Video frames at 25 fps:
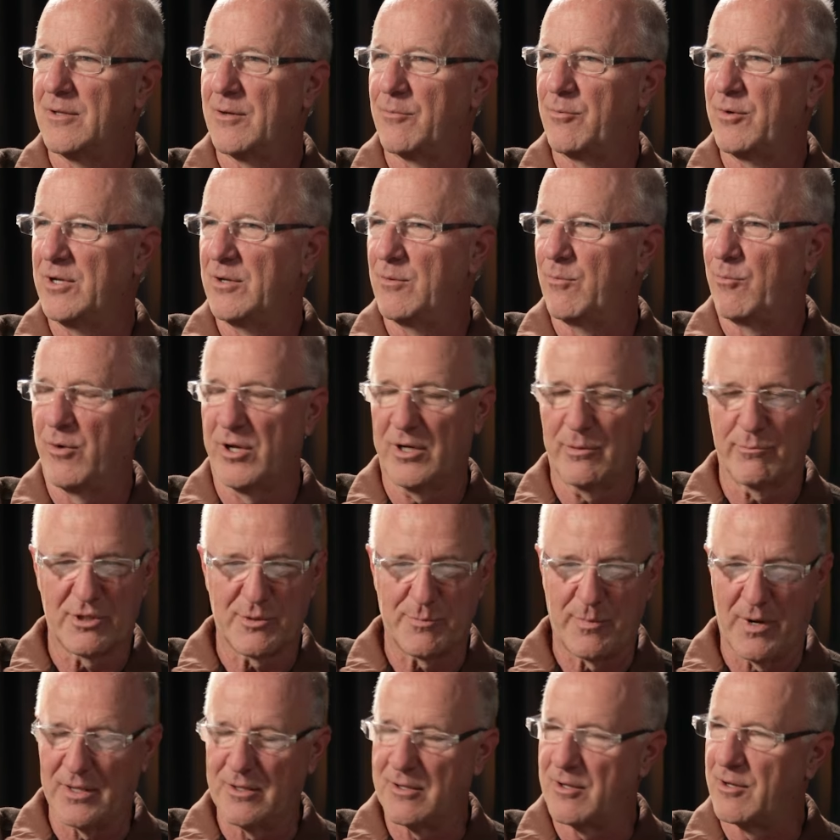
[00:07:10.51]
We didn't want them
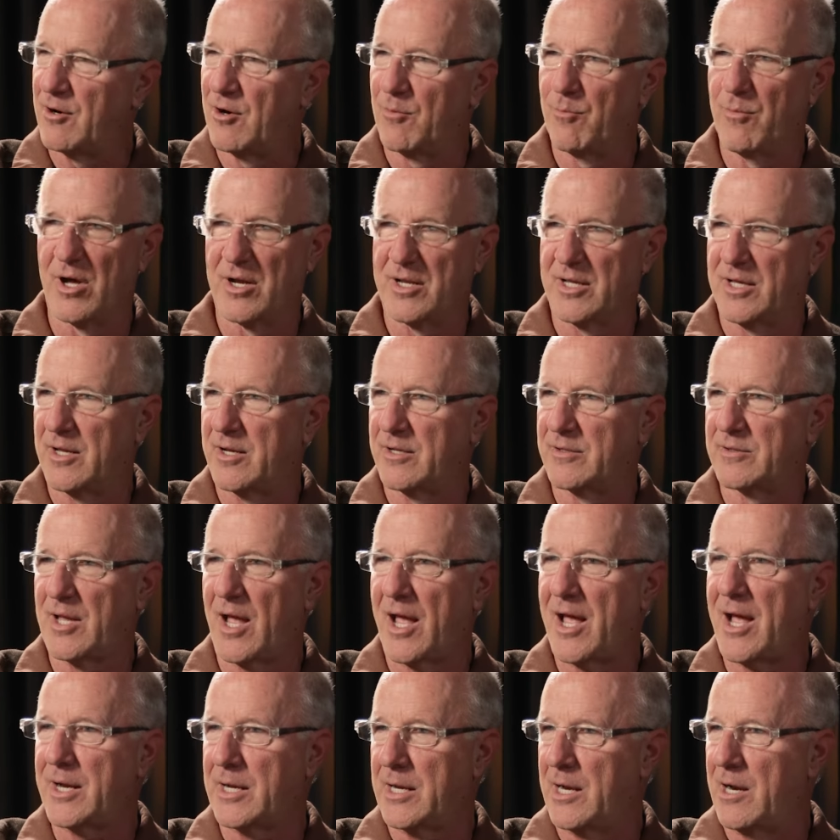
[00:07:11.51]
spending our money on
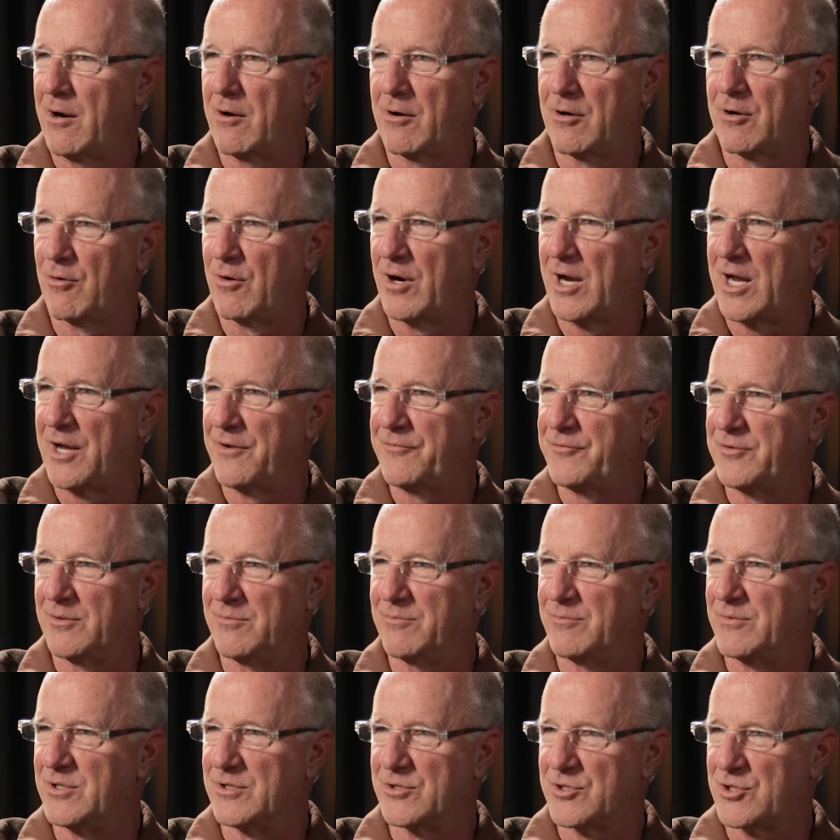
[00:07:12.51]
attack aircraft
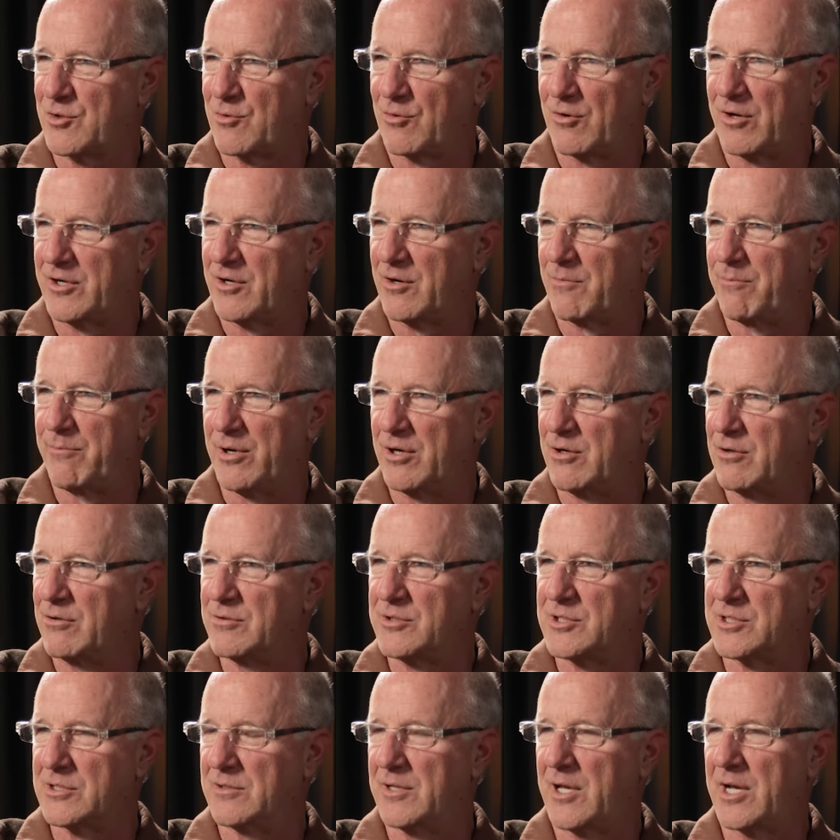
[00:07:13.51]
and destroyer
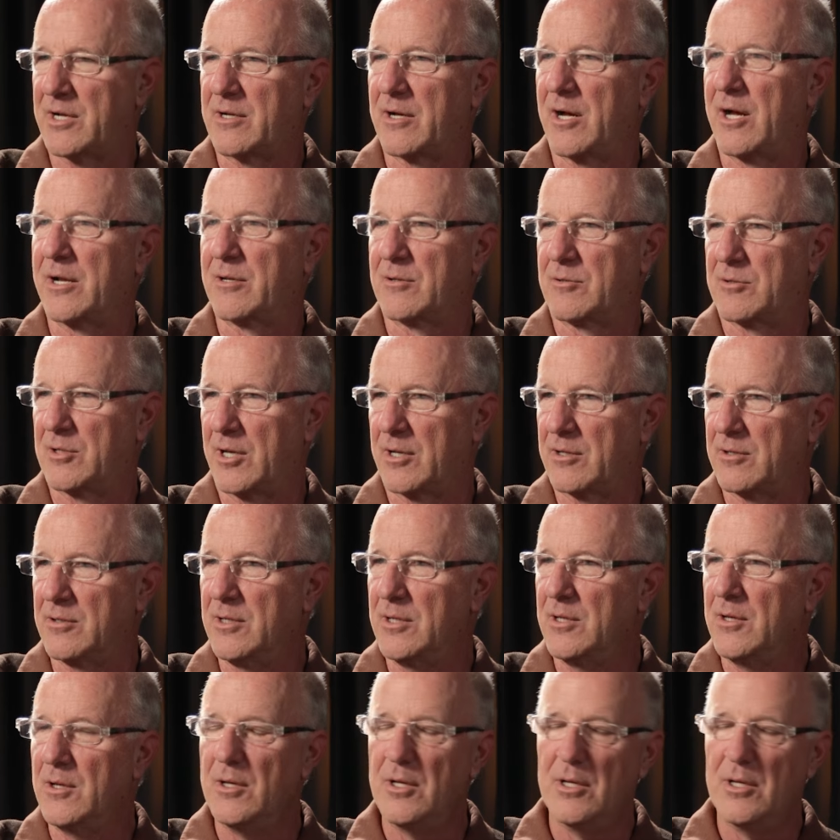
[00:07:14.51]
boats and that kind of thing.